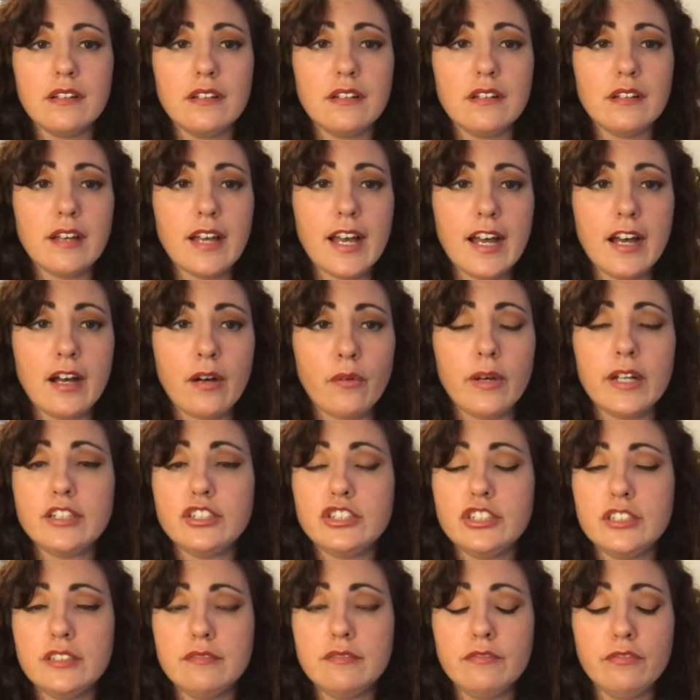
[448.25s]
how
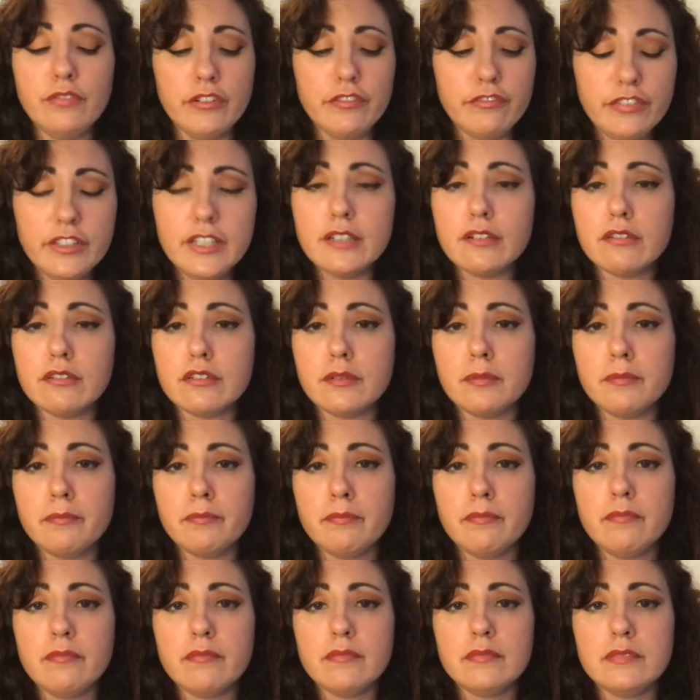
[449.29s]
it revealed
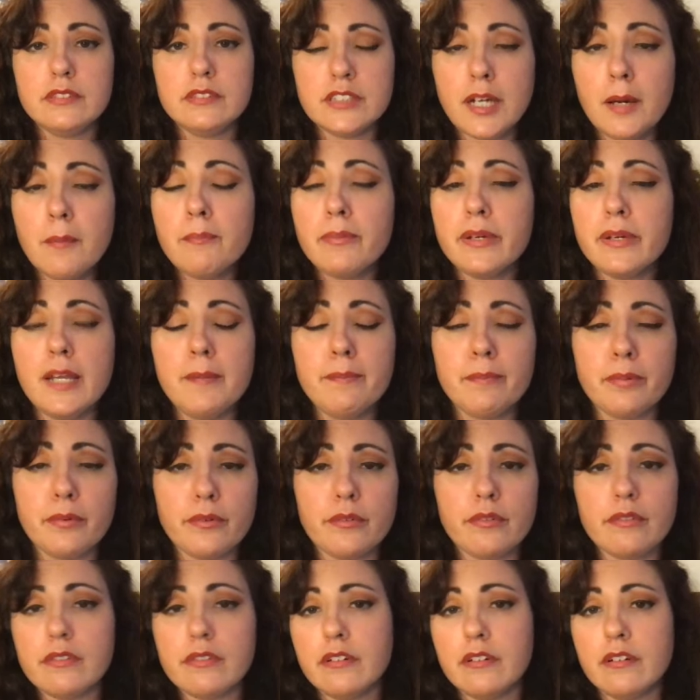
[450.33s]
some
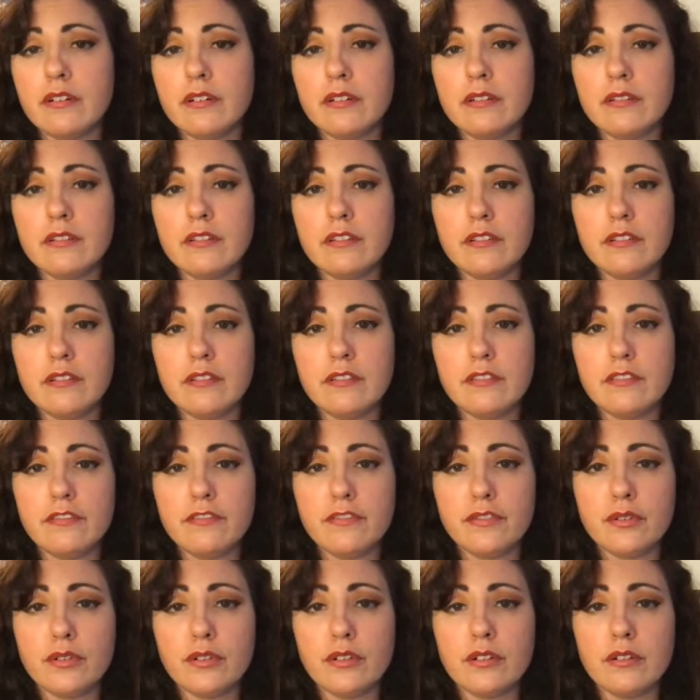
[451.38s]
people
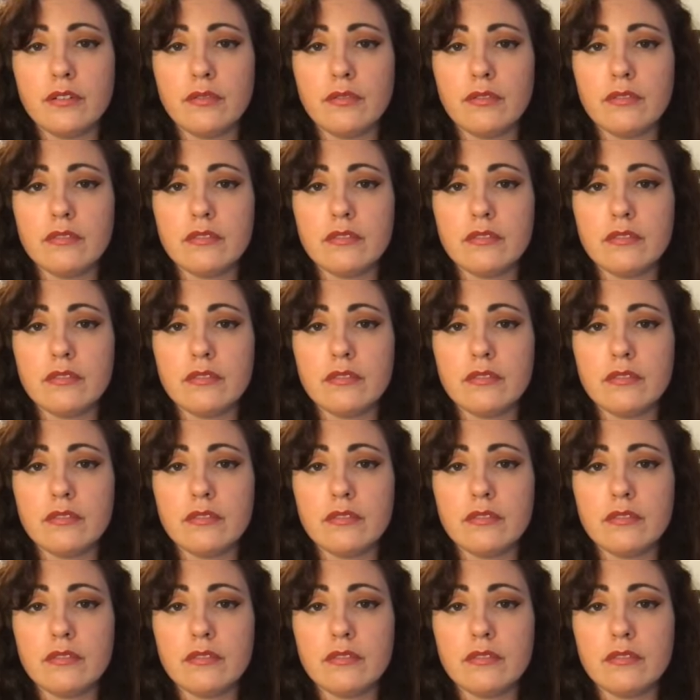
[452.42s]
for